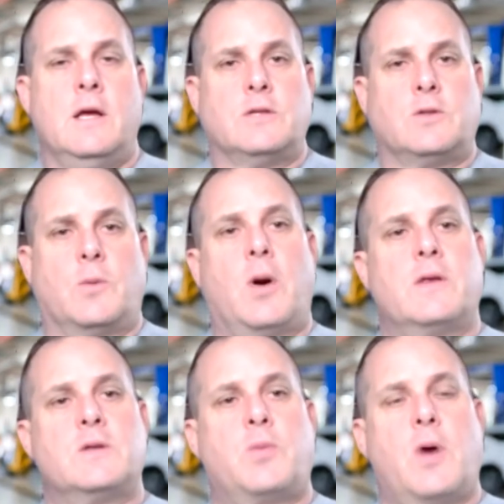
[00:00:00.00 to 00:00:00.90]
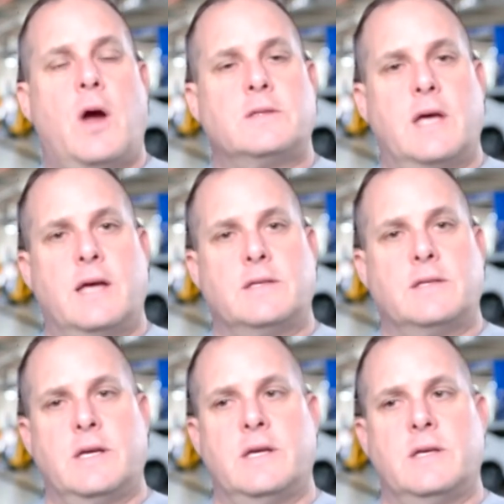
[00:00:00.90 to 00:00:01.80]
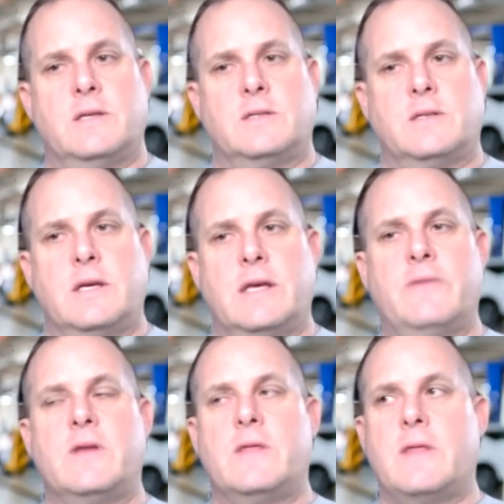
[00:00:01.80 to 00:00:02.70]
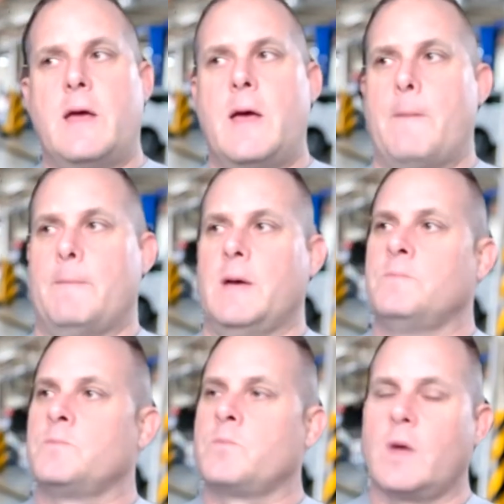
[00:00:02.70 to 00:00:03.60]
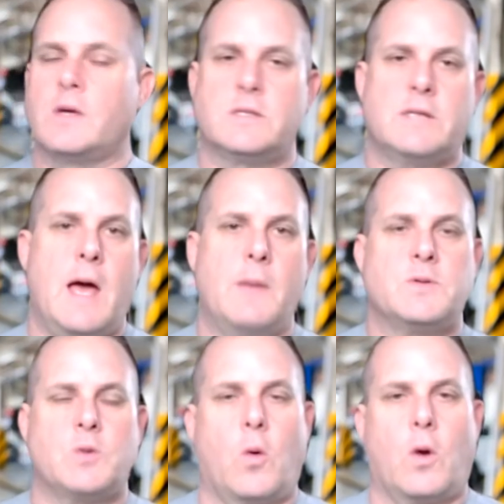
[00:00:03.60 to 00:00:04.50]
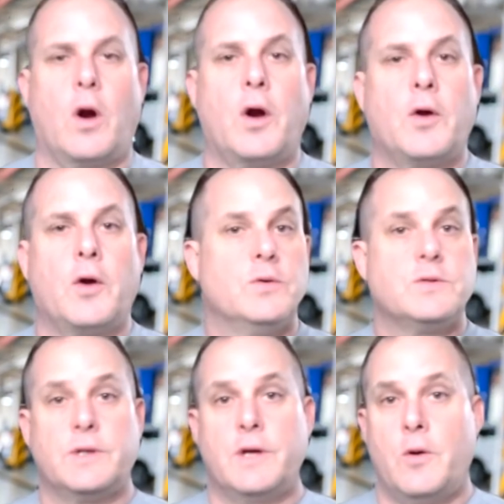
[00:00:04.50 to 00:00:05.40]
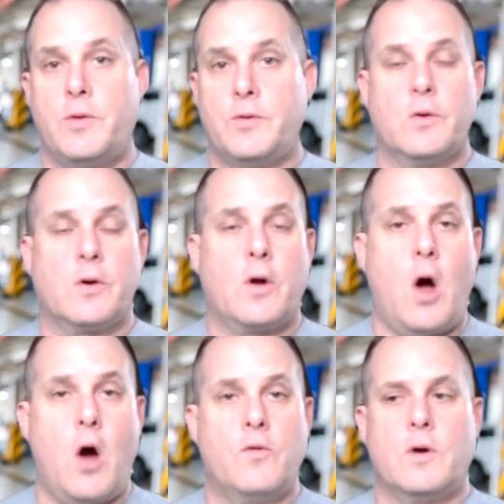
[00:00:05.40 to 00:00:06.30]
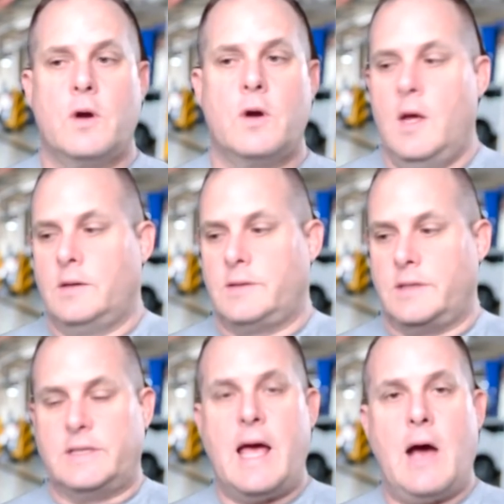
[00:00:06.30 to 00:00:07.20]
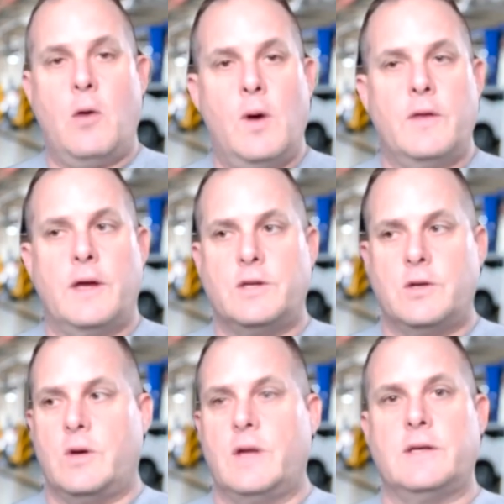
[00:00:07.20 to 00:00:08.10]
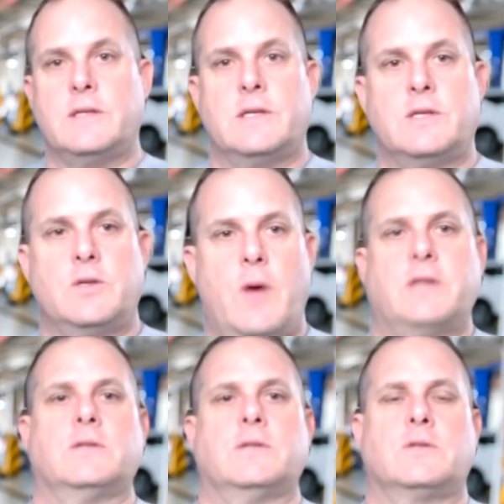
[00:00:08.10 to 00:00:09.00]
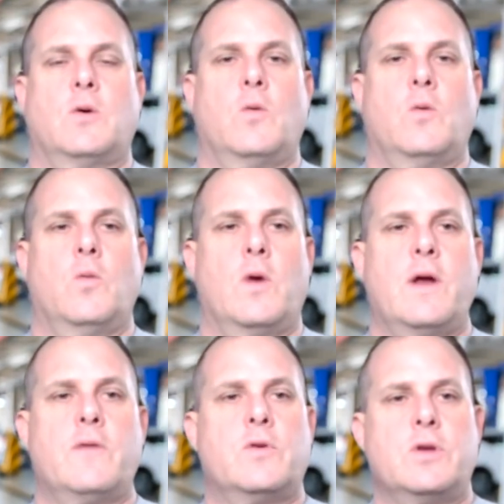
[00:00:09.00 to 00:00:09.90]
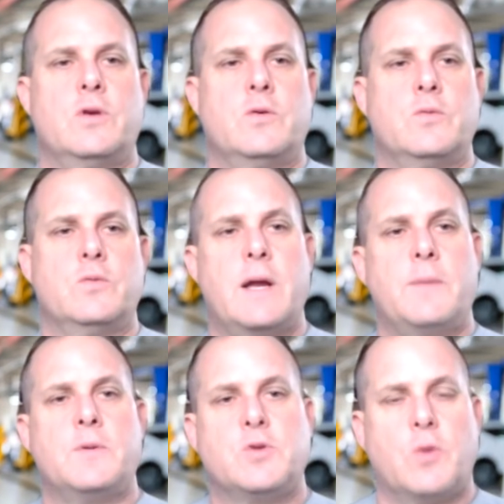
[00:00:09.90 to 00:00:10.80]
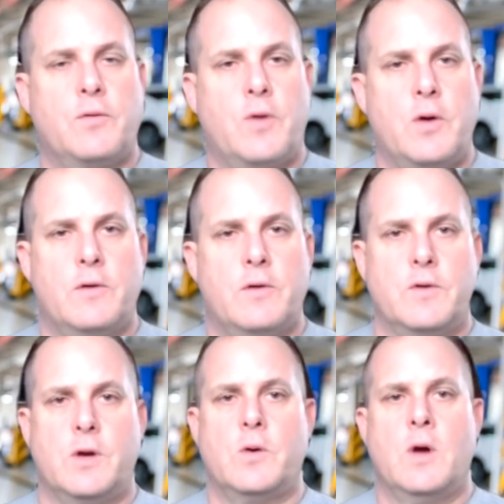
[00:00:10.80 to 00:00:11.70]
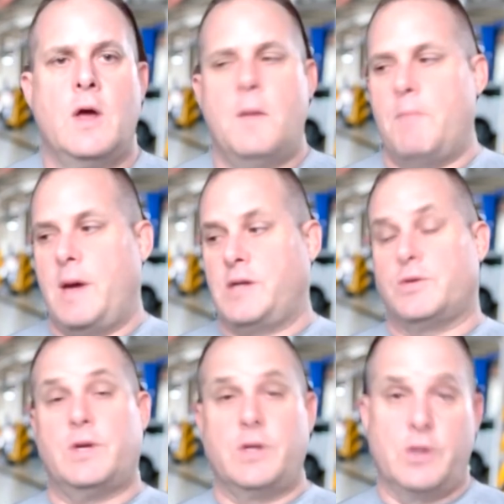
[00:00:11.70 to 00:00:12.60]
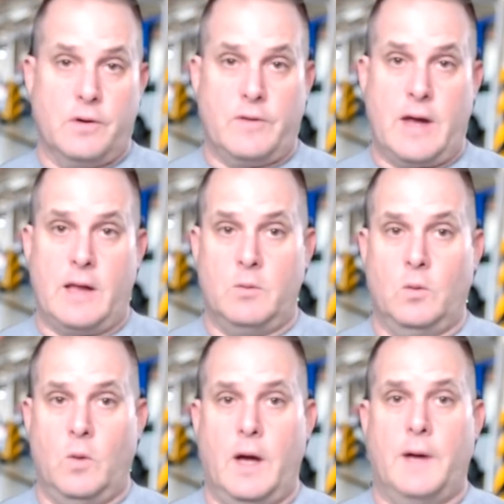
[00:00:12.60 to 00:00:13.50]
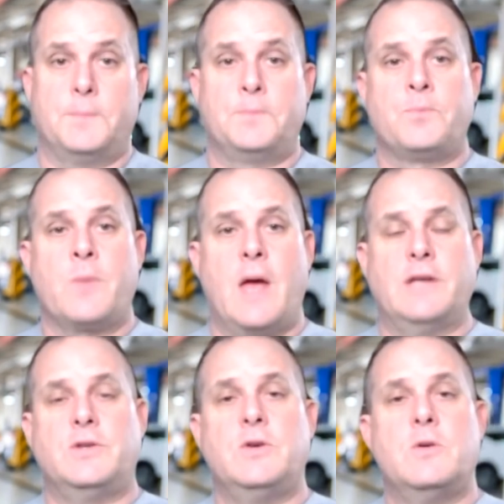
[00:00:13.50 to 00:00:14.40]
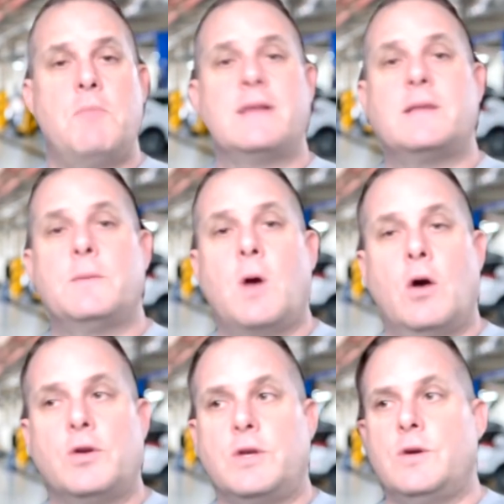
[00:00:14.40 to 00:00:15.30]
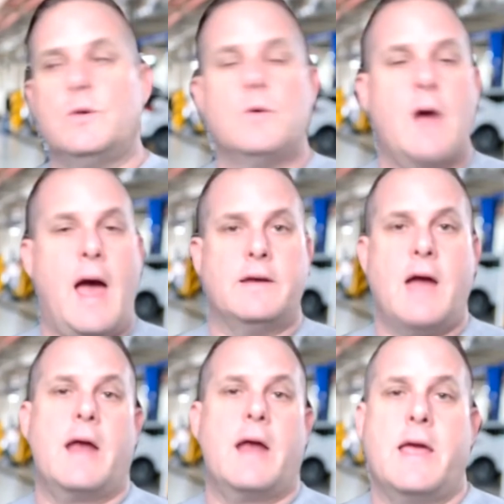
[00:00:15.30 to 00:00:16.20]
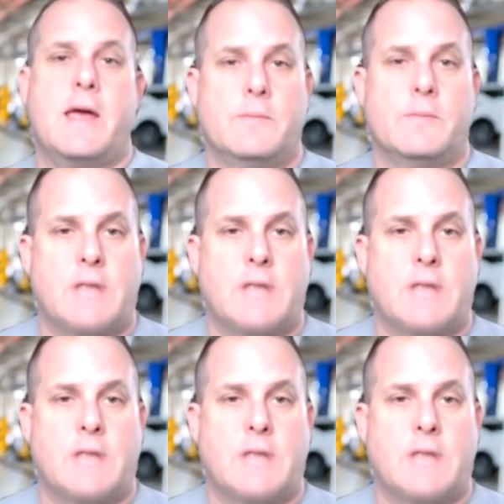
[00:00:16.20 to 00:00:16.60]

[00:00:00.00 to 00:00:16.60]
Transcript: So part of this process is giving them steps or hurdles to go through or go over to see how well they do in these situations. So whenever you set up the short phone interview, make sure that you're available, one, and two, make them call you at 9 a.m.